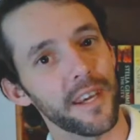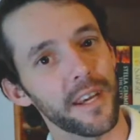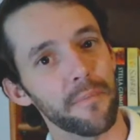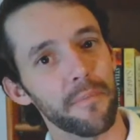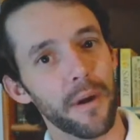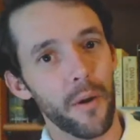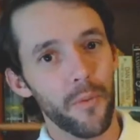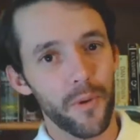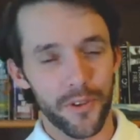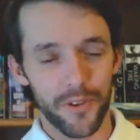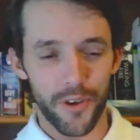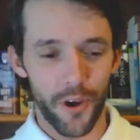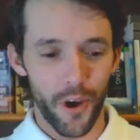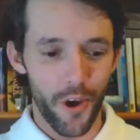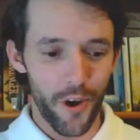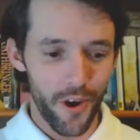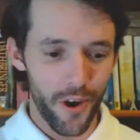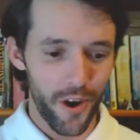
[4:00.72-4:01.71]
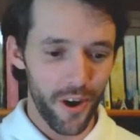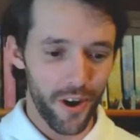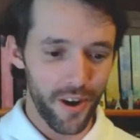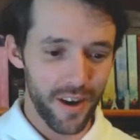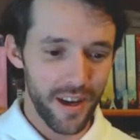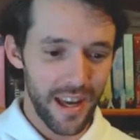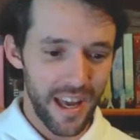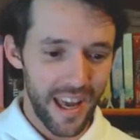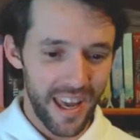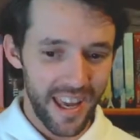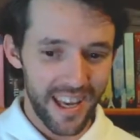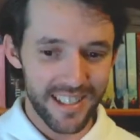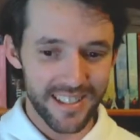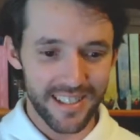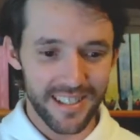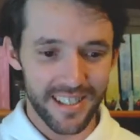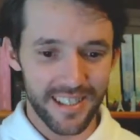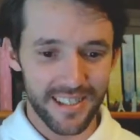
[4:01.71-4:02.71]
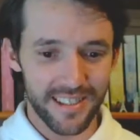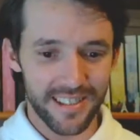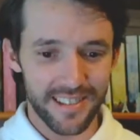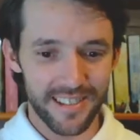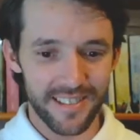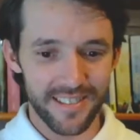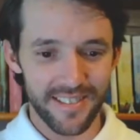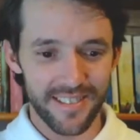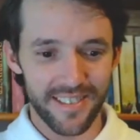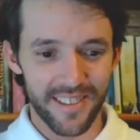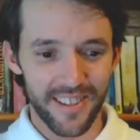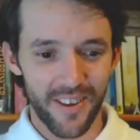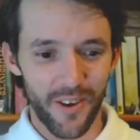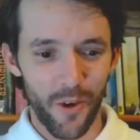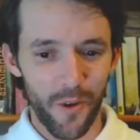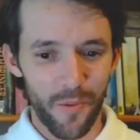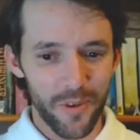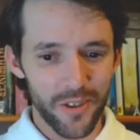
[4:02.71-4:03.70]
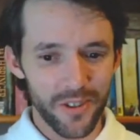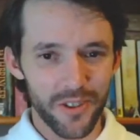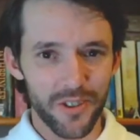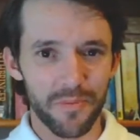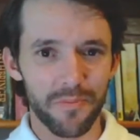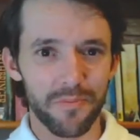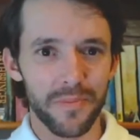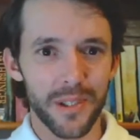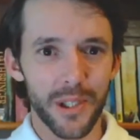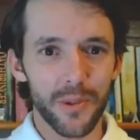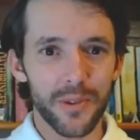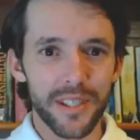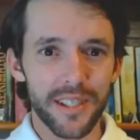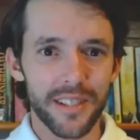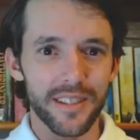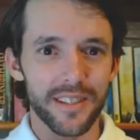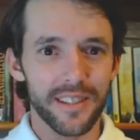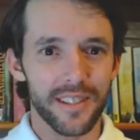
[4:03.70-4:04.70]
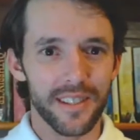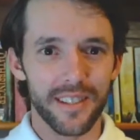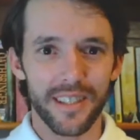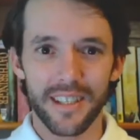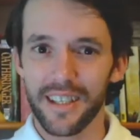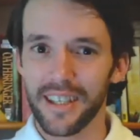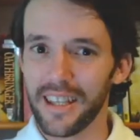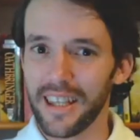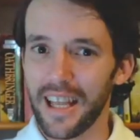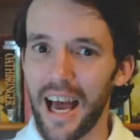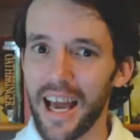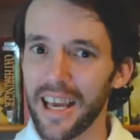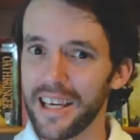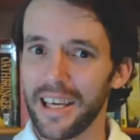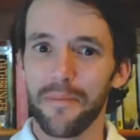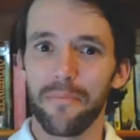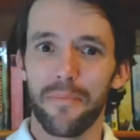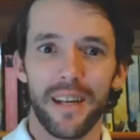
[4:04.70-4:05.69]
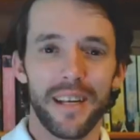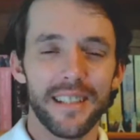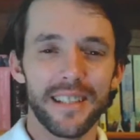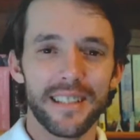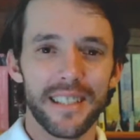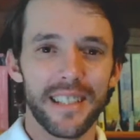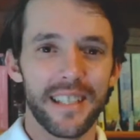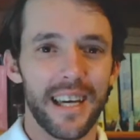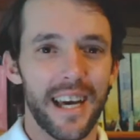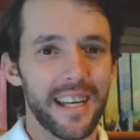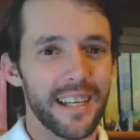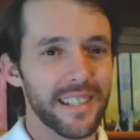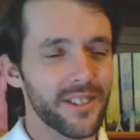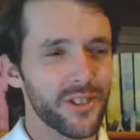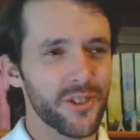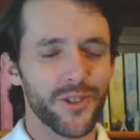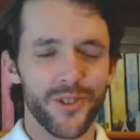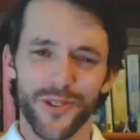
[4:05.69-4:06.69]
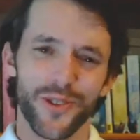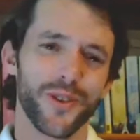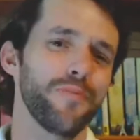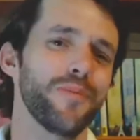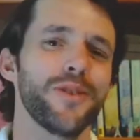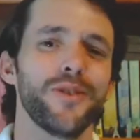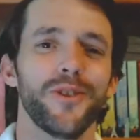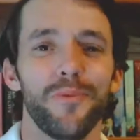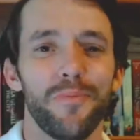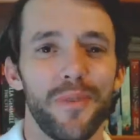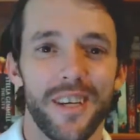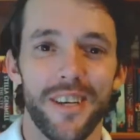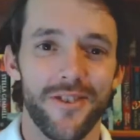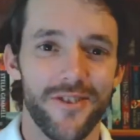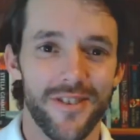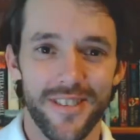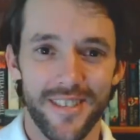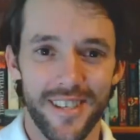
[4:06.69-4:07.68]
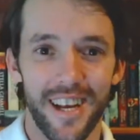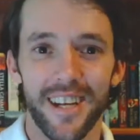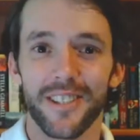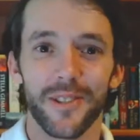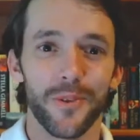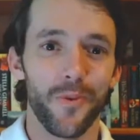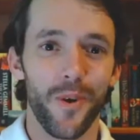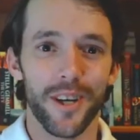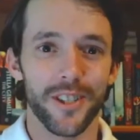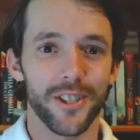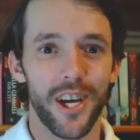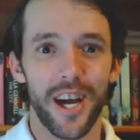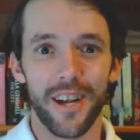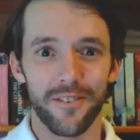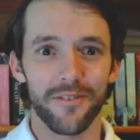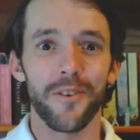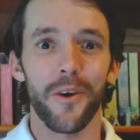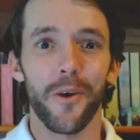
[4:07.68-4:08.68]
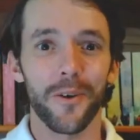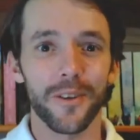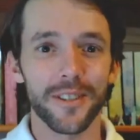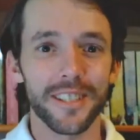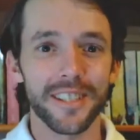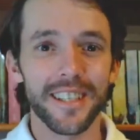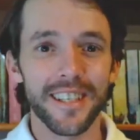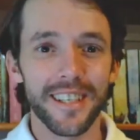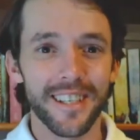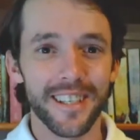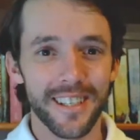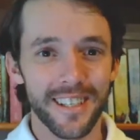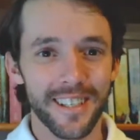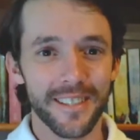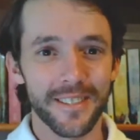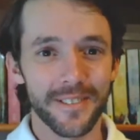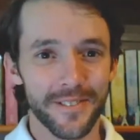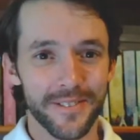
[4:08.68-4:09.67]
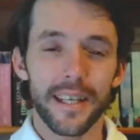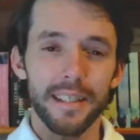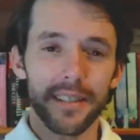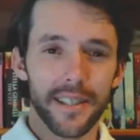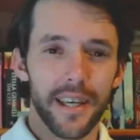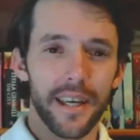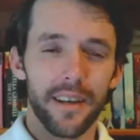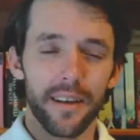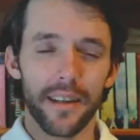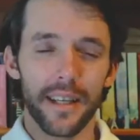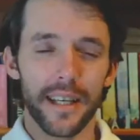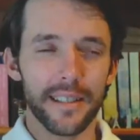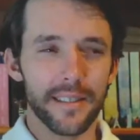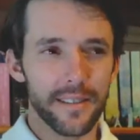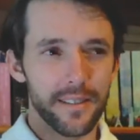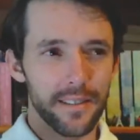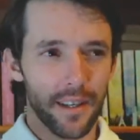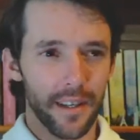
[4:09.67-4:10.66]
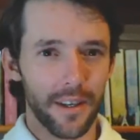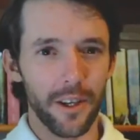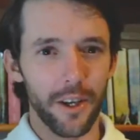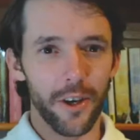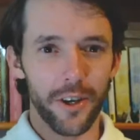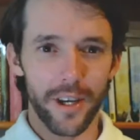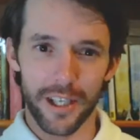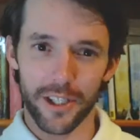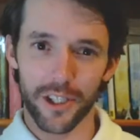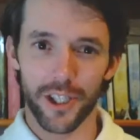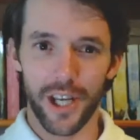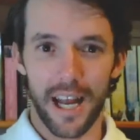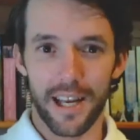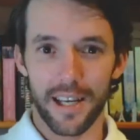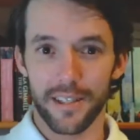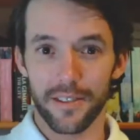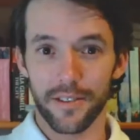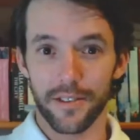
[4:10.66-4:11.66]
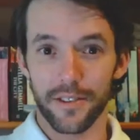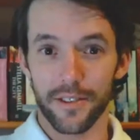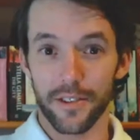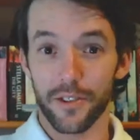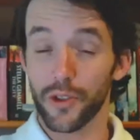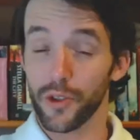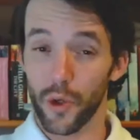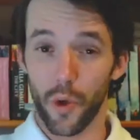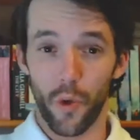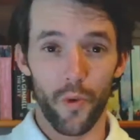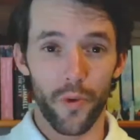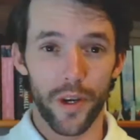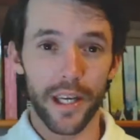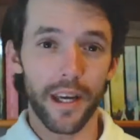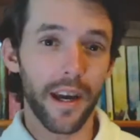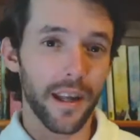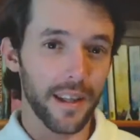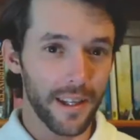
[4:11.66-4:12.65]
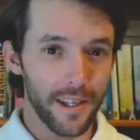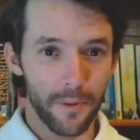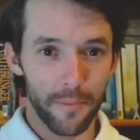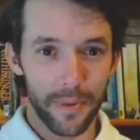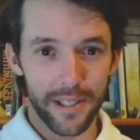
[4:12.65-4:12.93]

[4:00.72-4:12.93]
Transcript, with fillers: thing, but with her, it's this almost mutant-like ability, and it's super, super interesting to watch unfold. Let's get let's look at Shallan's story a little